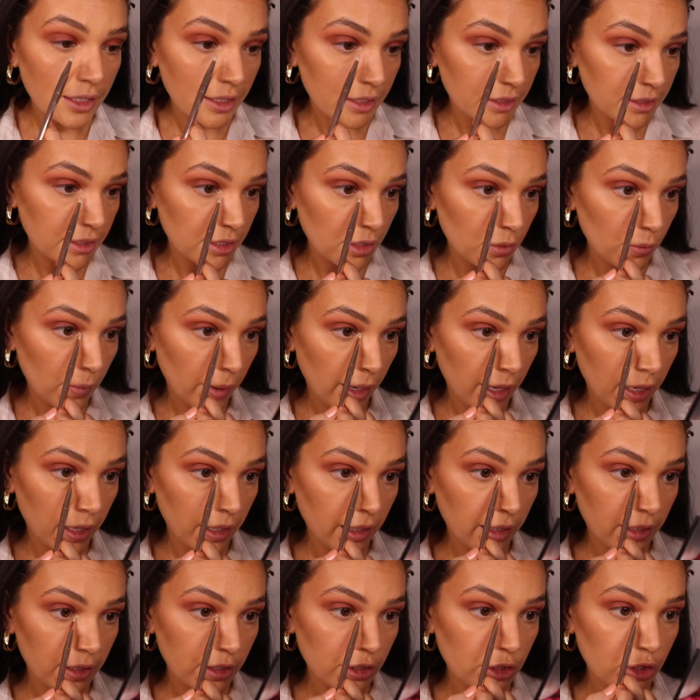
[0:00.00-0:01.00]
easy
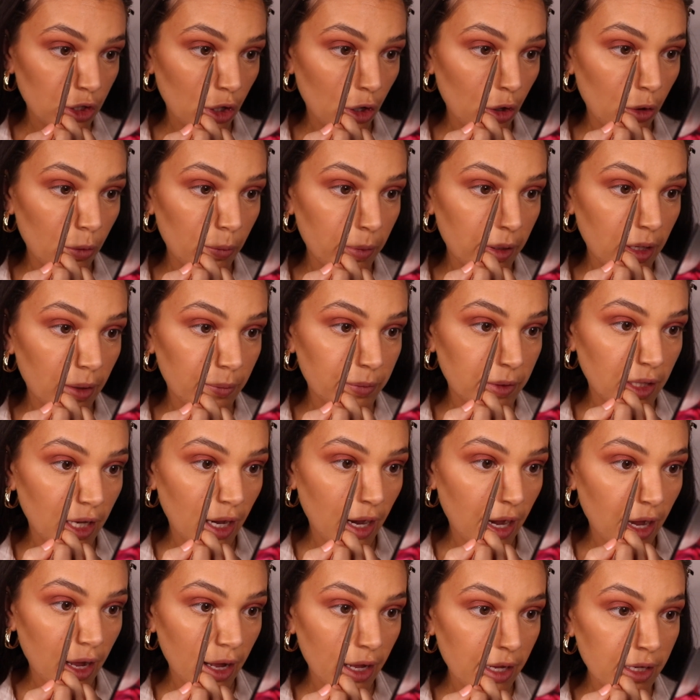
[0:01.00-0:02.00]
way to open up the
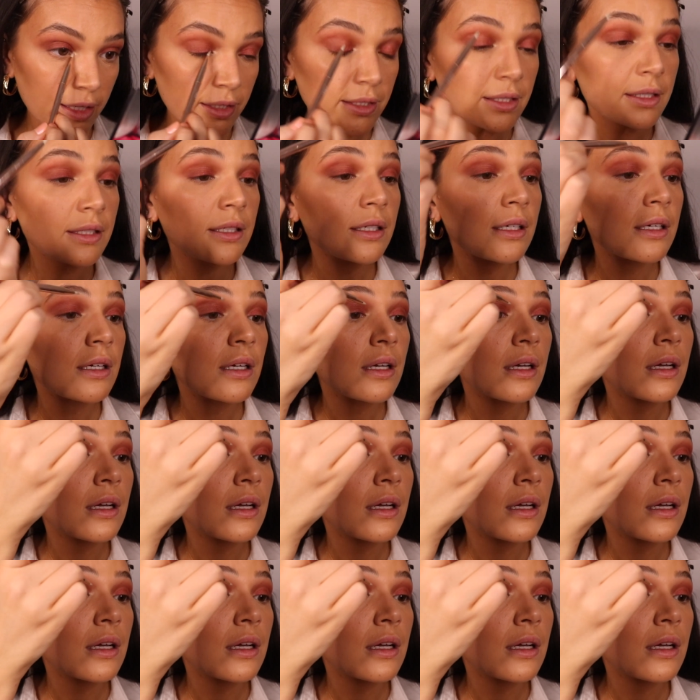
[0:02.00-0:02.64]
eyes